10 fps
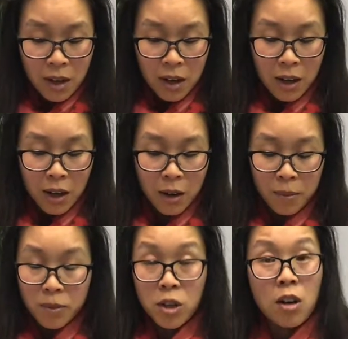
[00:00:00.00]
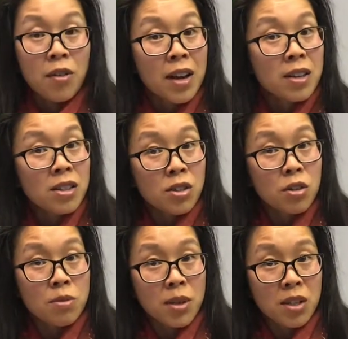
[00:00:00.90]
diuretics and
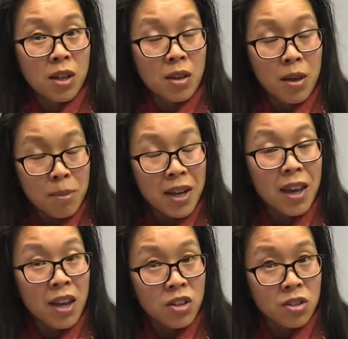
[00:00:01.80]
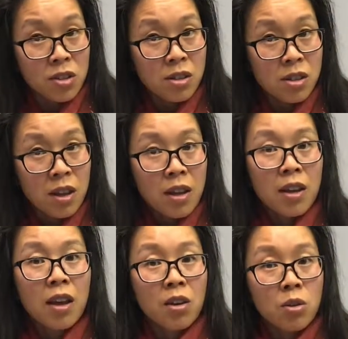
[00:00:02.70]
certain medications
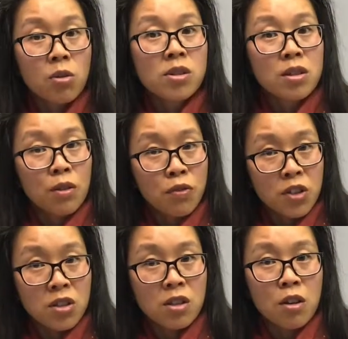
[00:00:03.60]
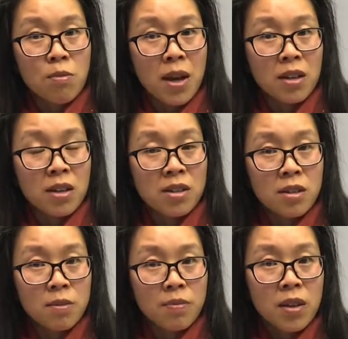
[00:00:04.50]
can cause a deficiency of
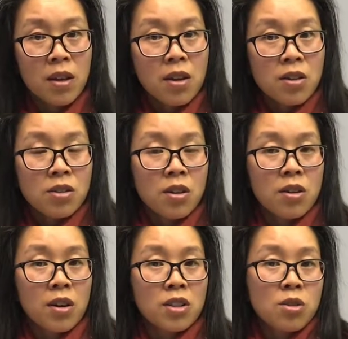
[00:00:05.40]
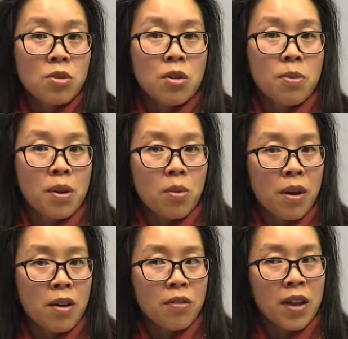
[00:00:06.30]
magnesium. So I just want you to be
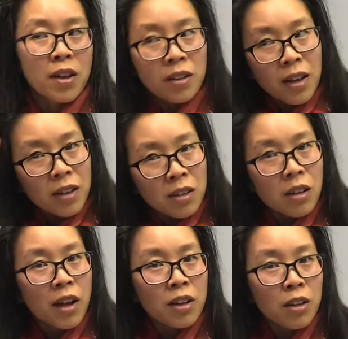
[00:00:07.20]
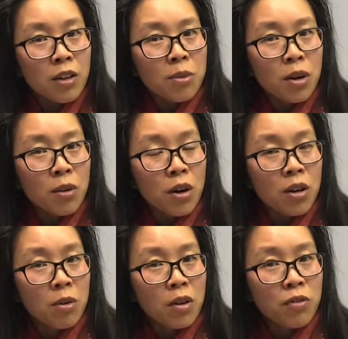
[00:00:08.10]
aware of that and let a little light glow
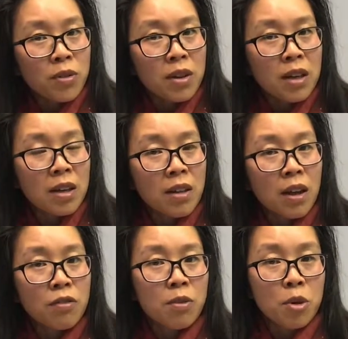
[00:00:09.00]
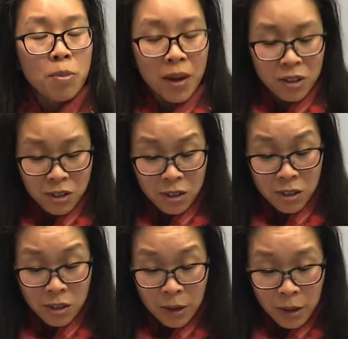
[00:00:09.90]
go off when you hear that from your patients.